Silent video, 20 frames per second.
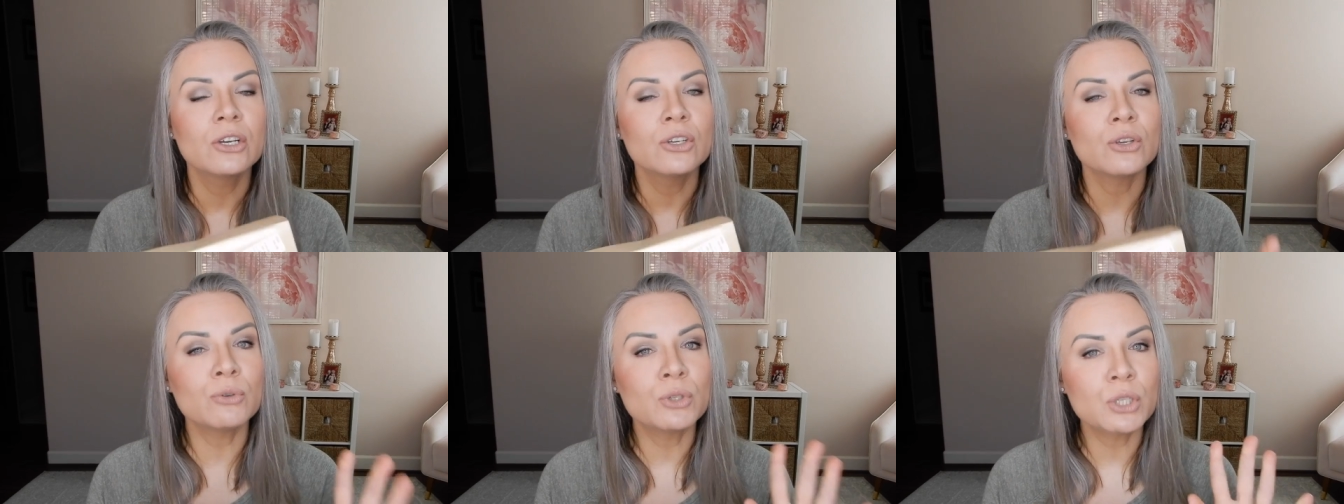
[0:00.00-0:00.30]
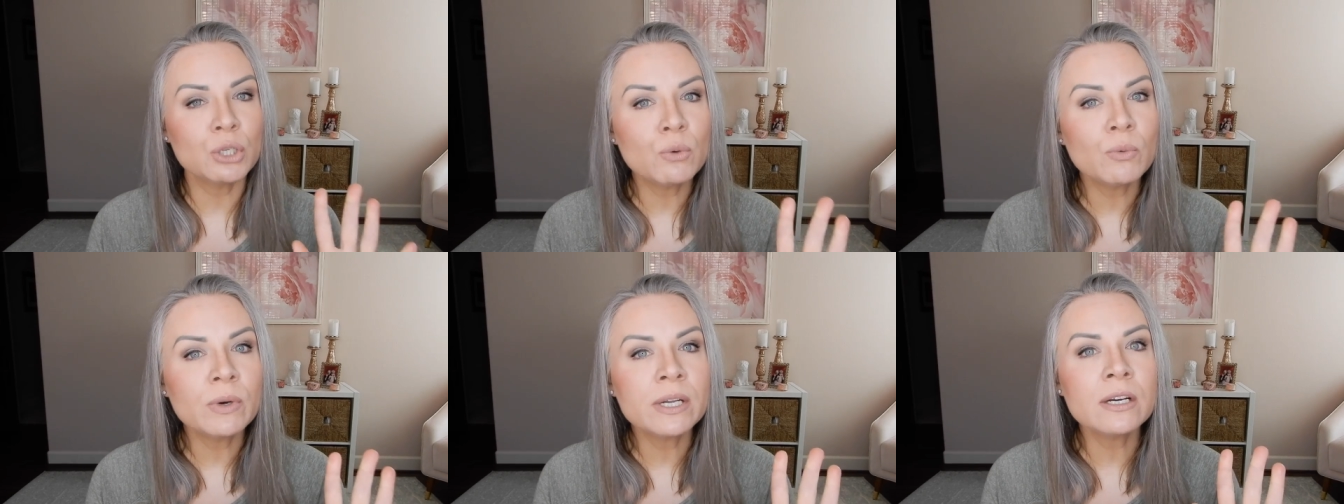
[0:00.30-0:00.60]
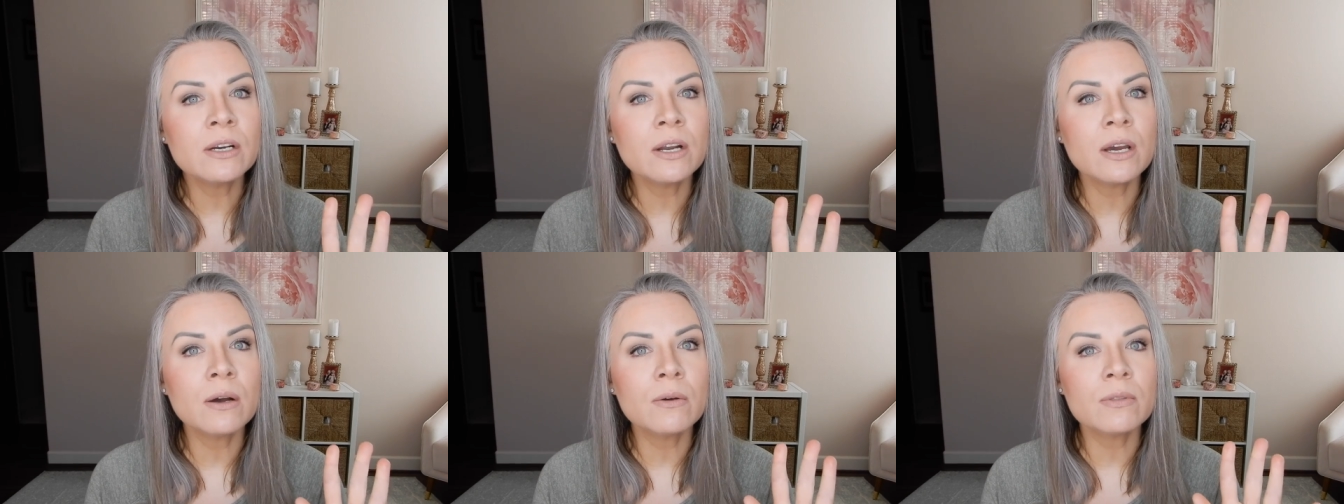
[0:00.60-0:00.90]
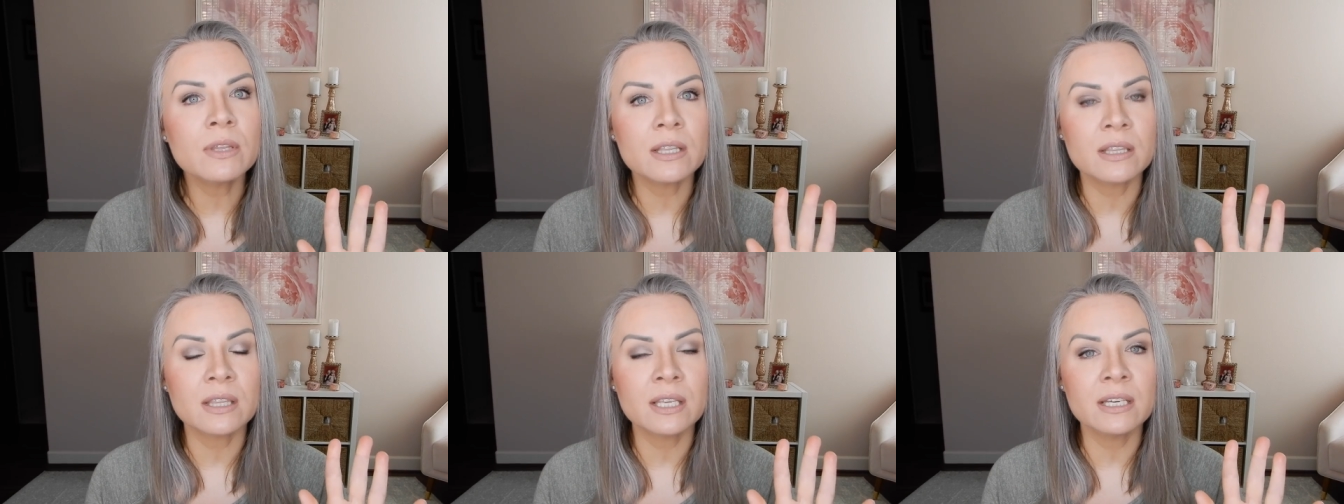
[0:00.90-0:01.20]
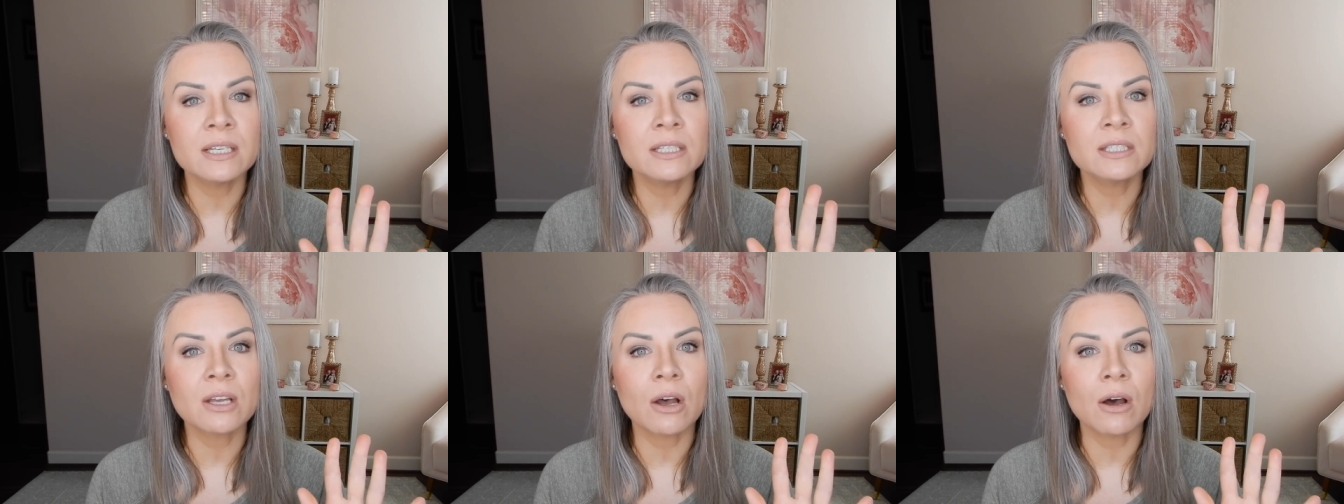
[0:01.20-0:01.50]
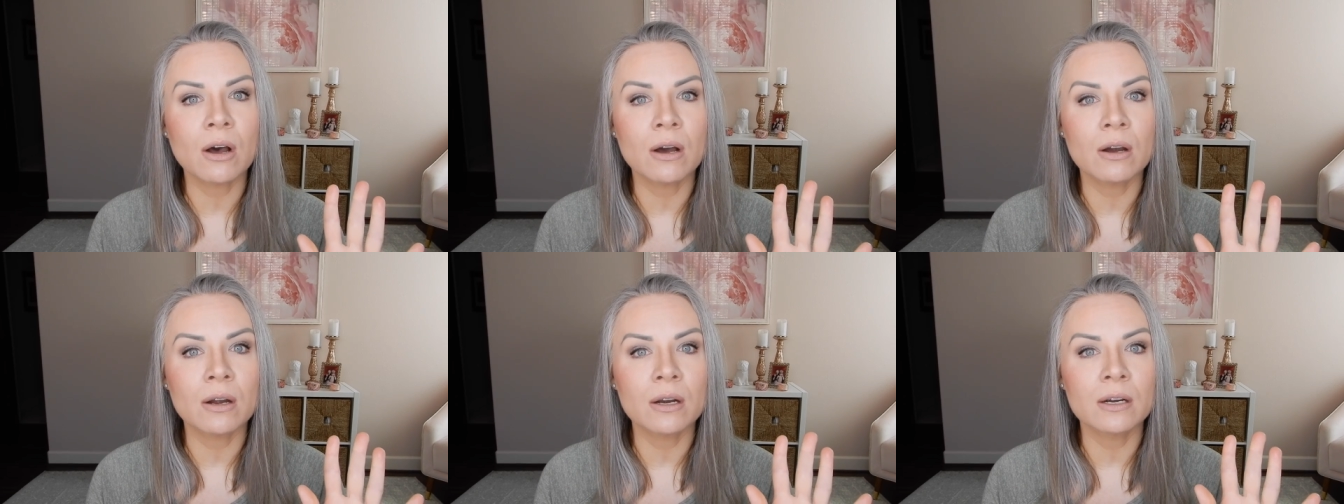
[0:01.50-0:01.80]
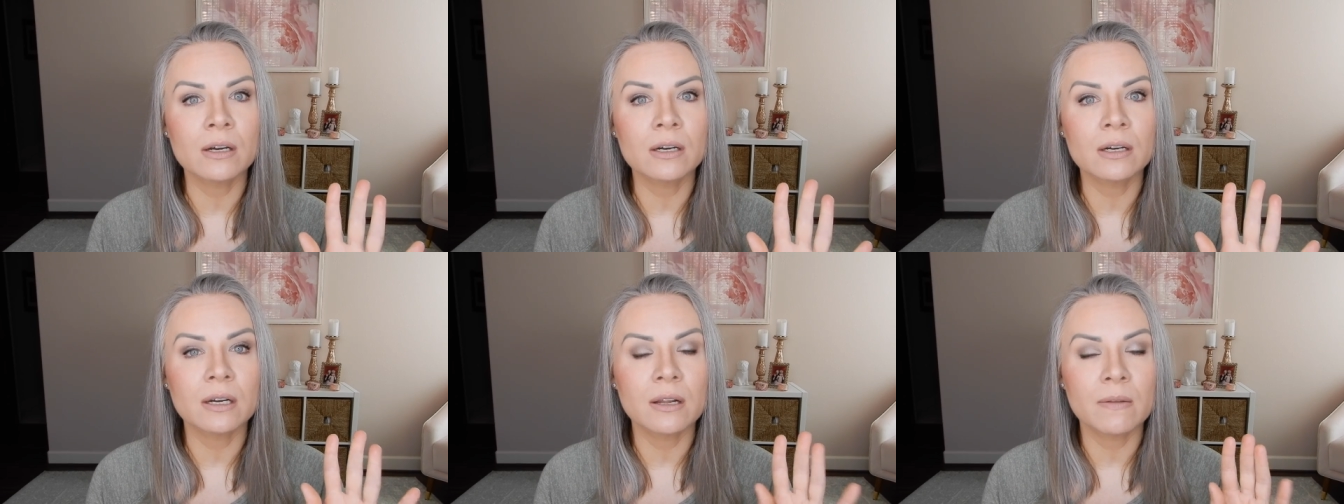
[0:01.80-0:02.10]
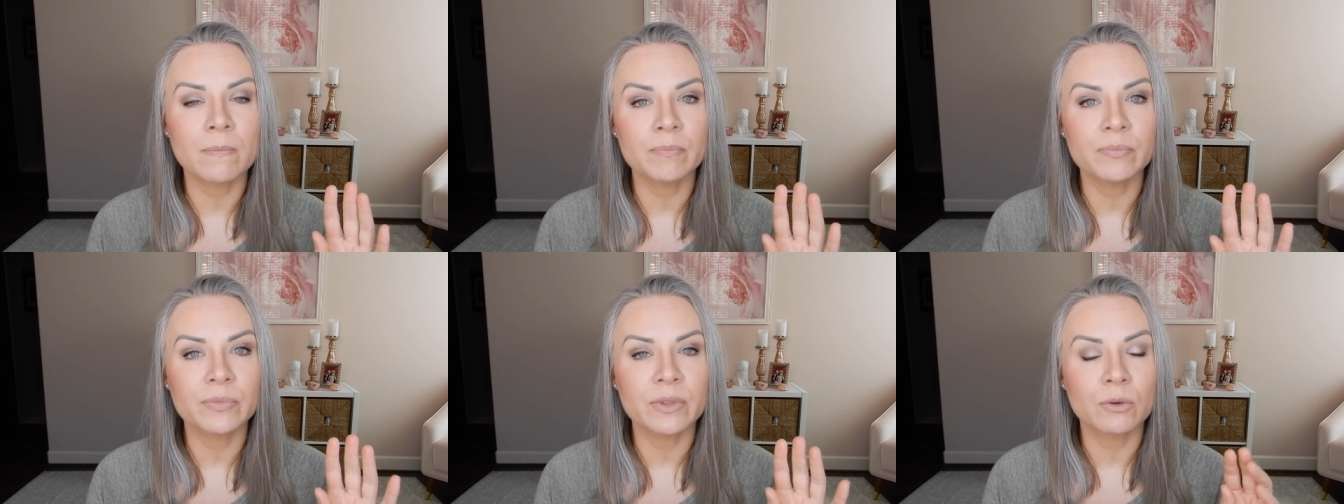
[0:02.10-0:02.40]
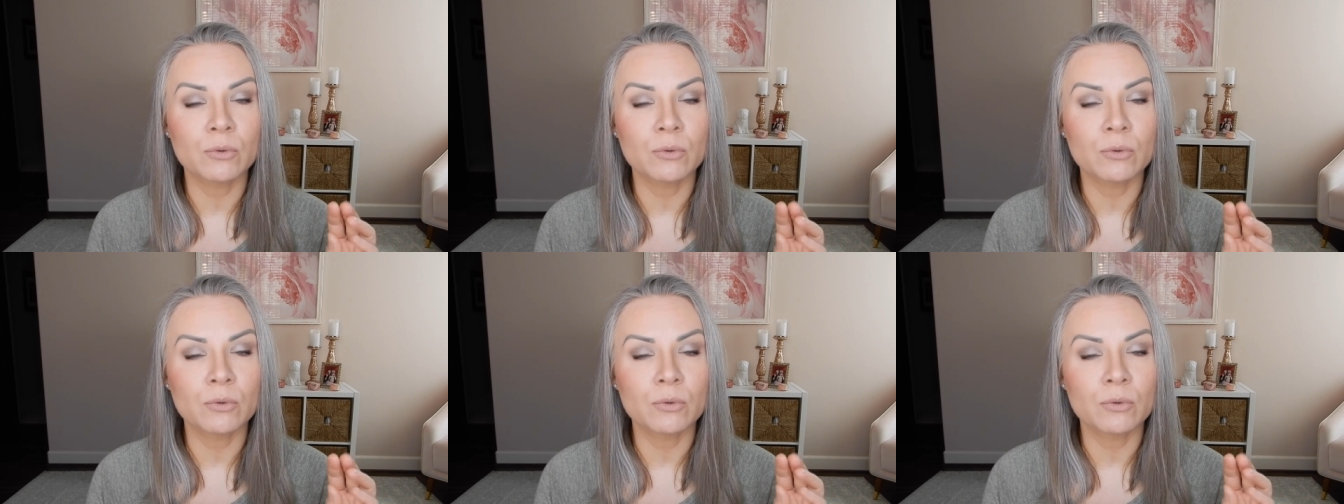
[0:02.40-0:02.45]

You do wanna know that these are